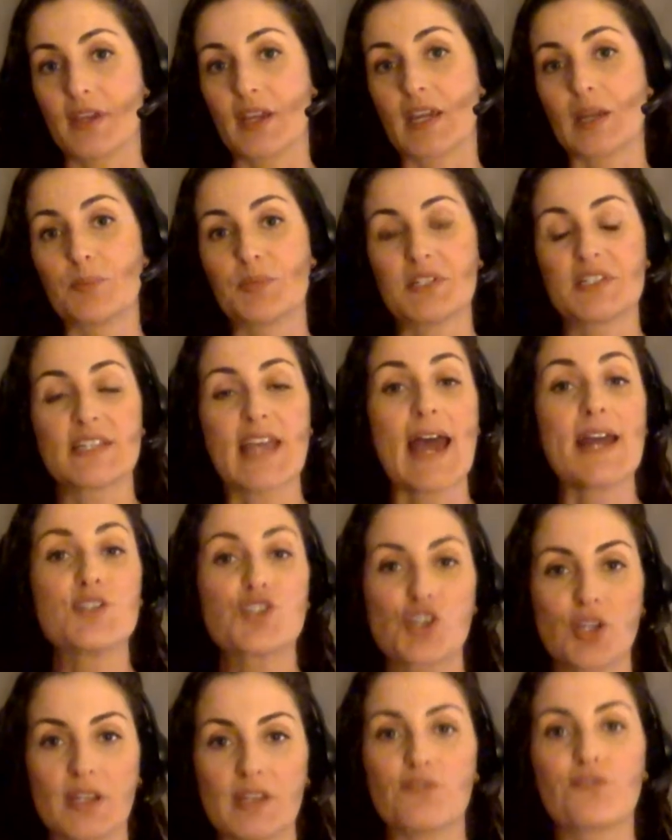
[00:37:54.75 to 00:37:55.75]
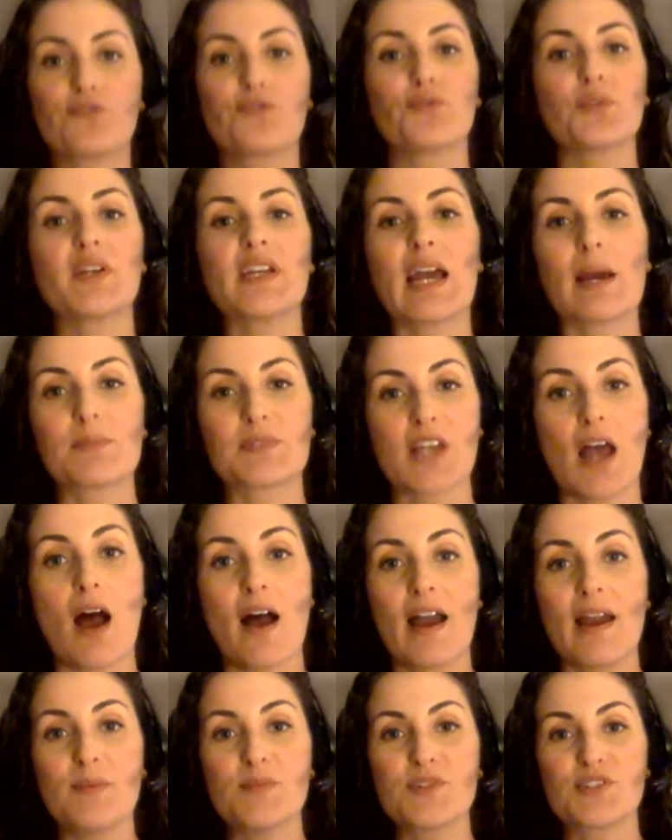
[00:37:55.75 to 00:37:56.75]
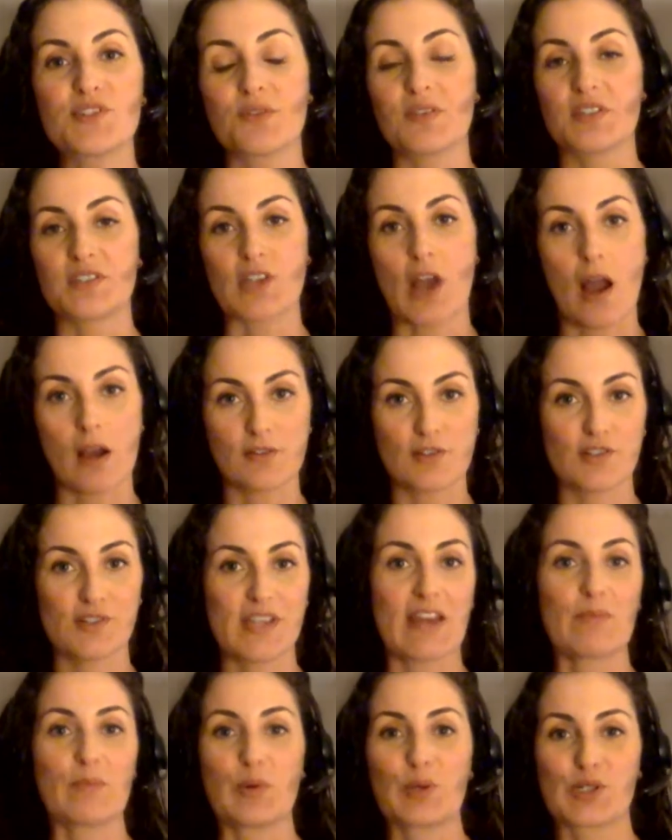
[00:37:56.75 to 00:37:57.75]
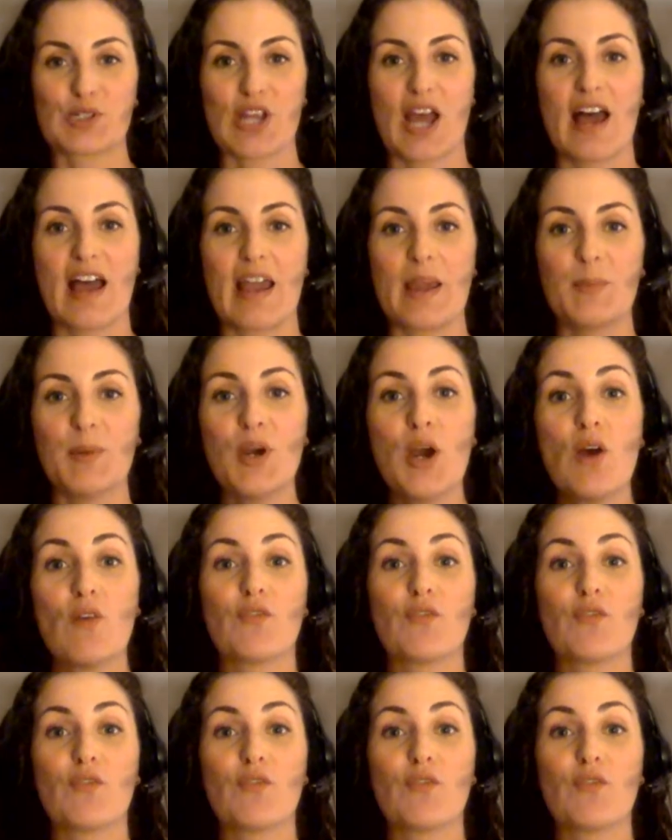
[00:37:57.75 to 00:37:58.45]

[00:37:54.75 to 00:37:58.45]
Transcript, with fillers: It could potentially free up time so that doctors have more time